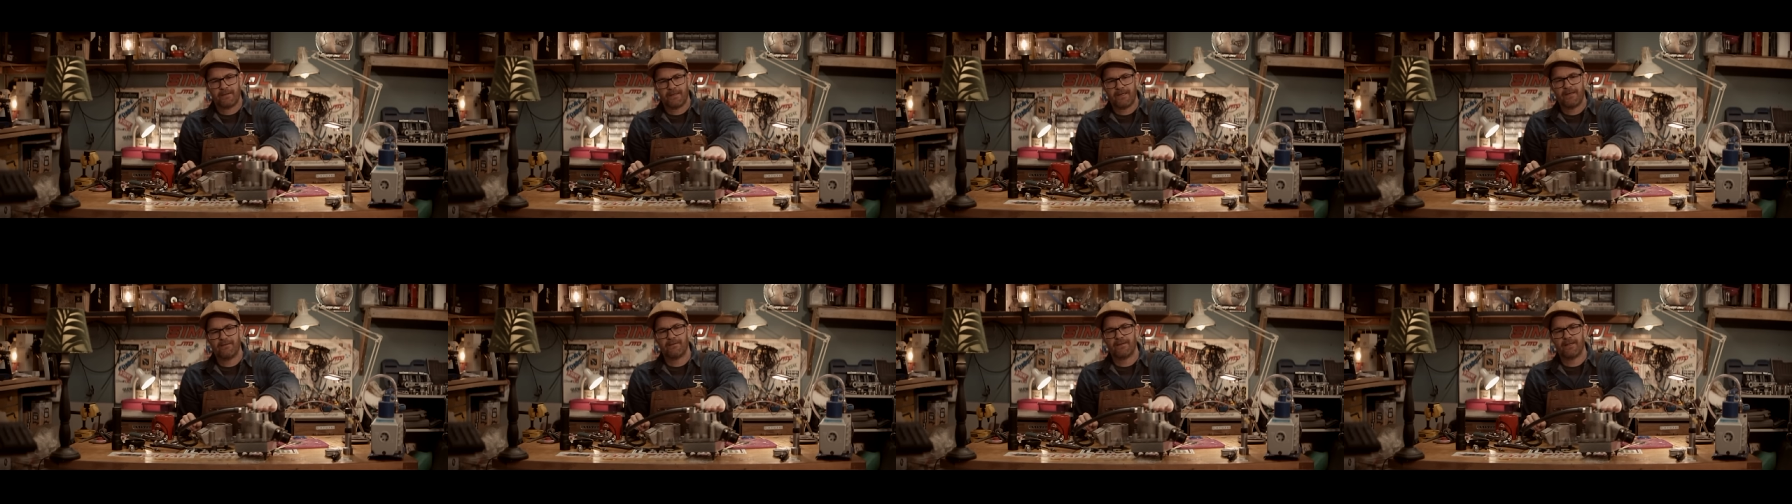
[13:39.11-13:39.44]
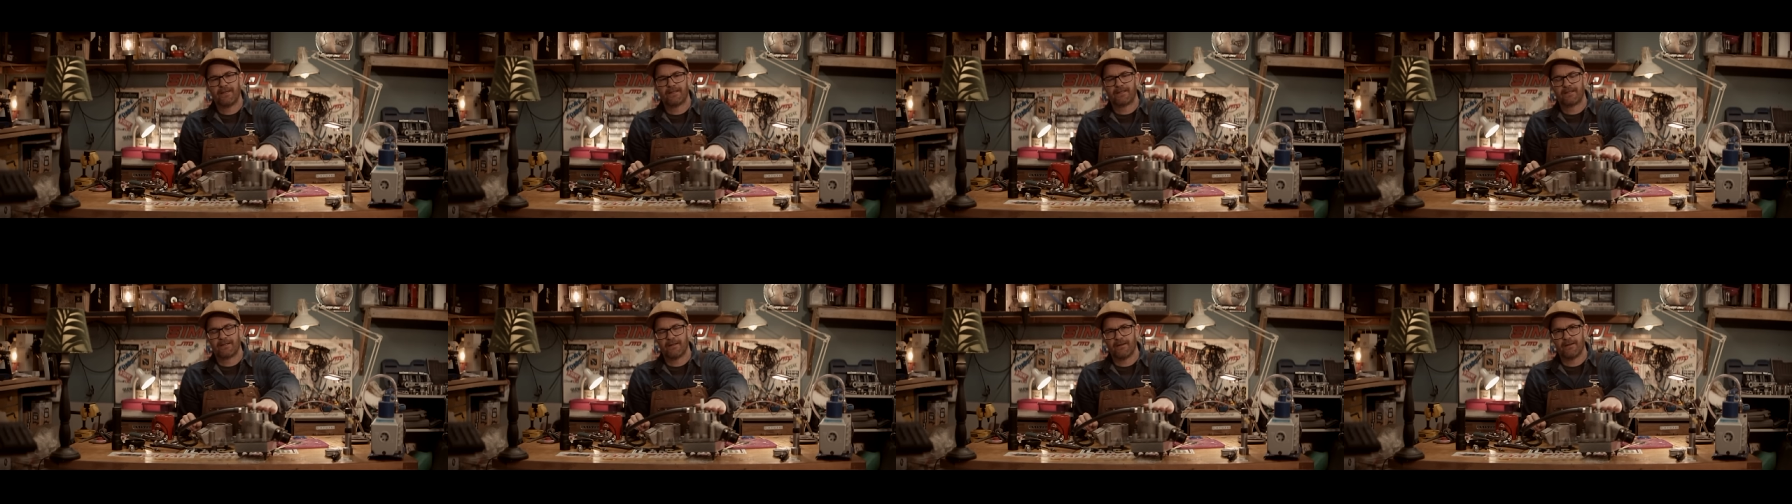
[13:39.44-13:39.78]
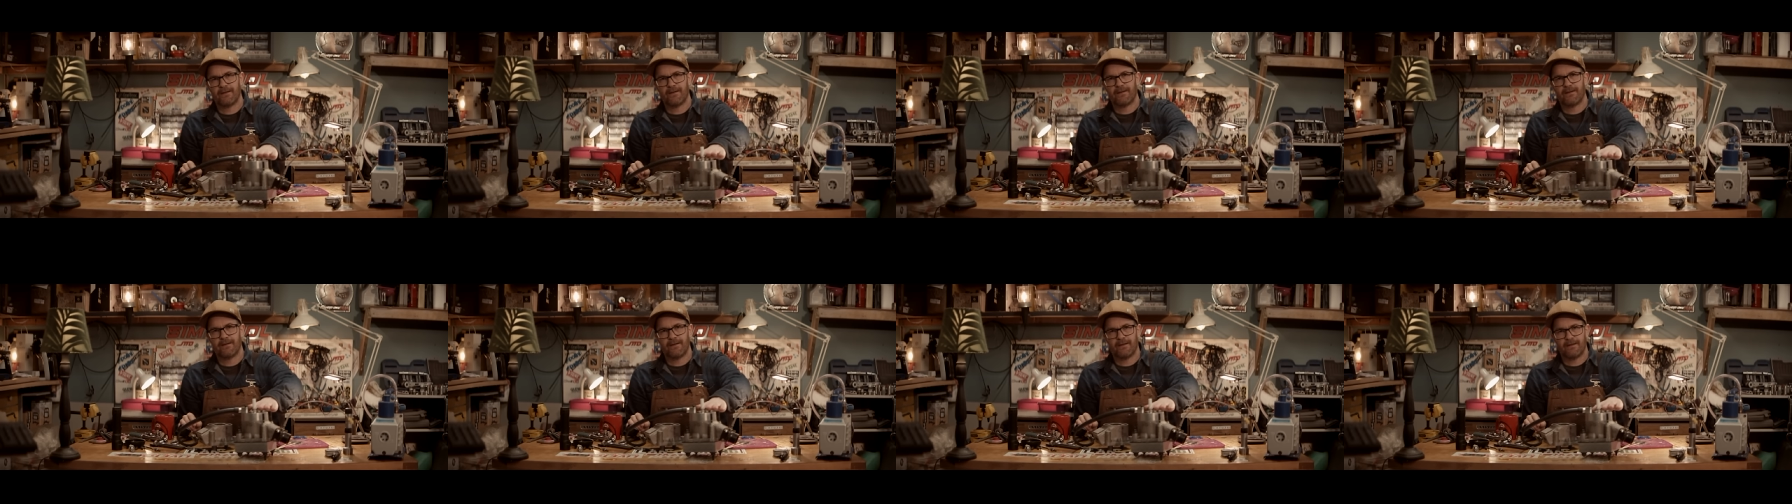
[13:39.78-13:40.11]
give this
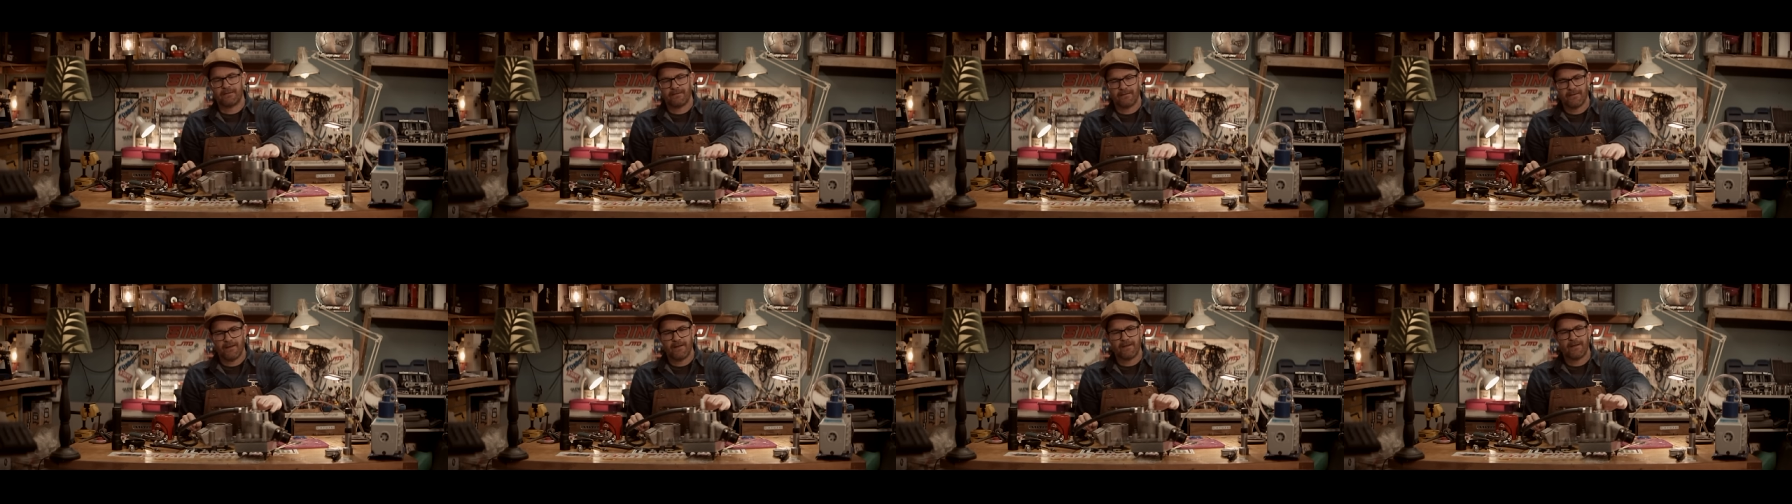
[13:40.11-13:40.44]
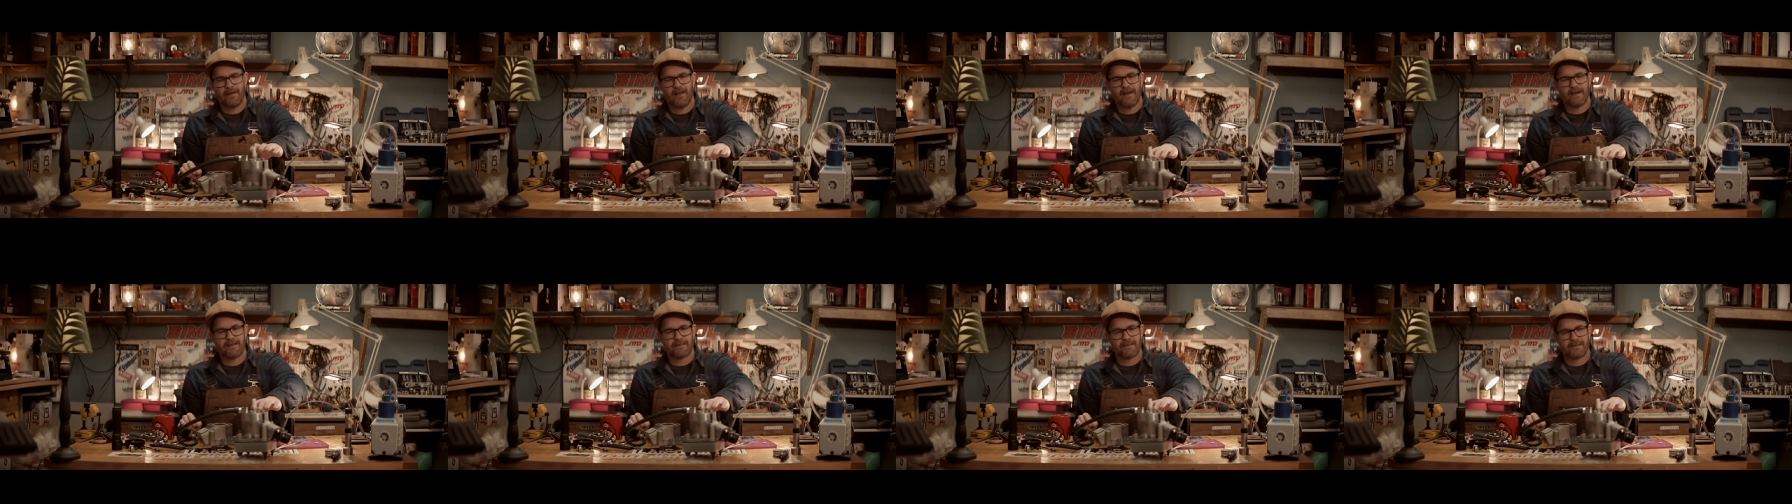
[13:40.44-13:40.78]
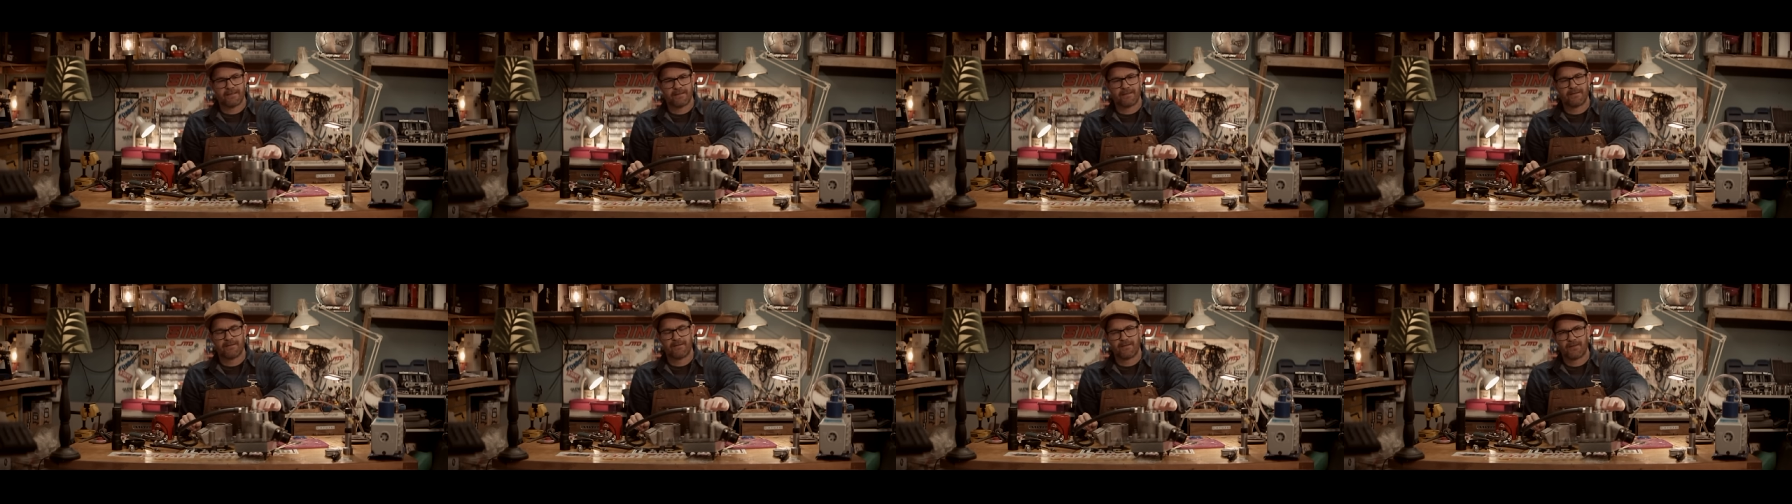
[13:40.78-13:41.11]
uh, a
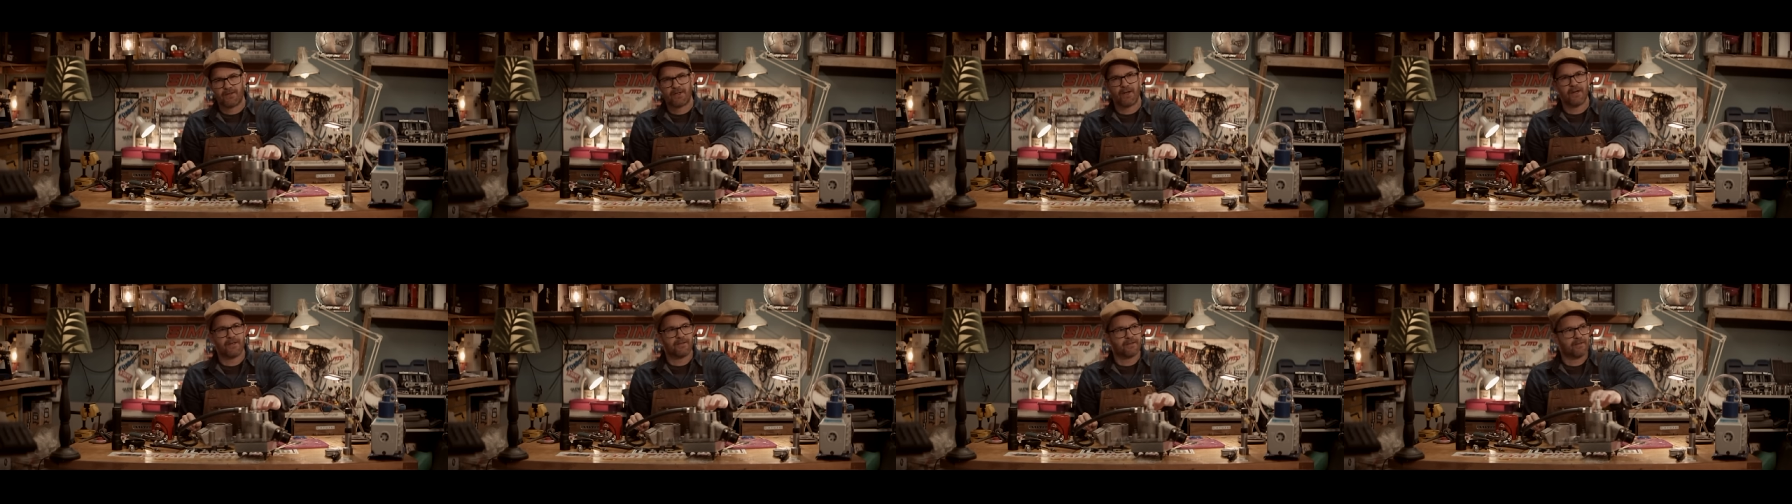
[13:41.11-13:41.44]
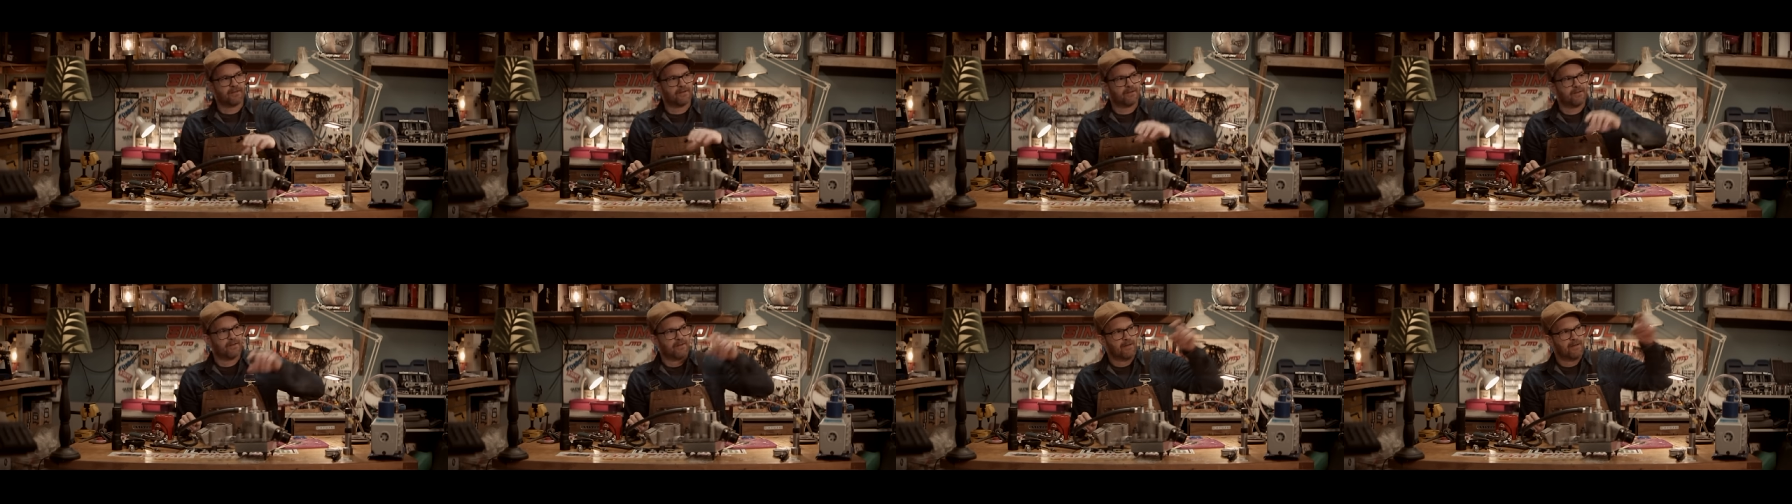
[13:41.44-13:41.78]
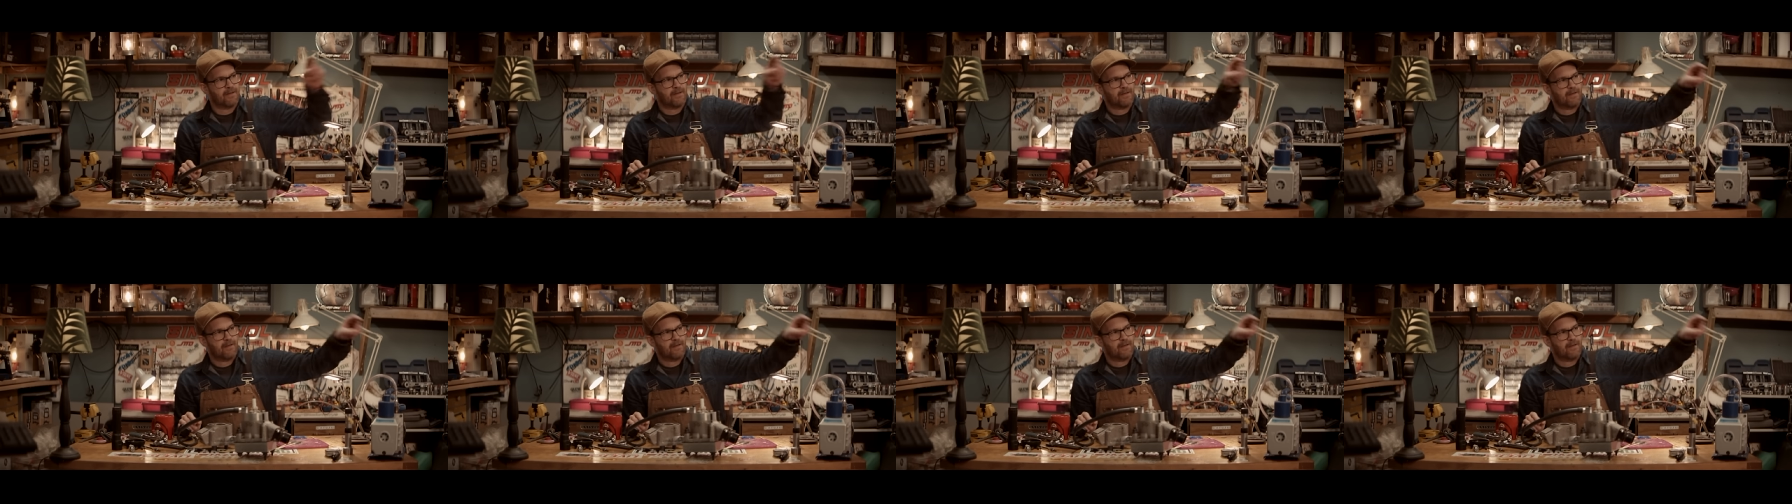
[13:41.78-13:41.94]
last shot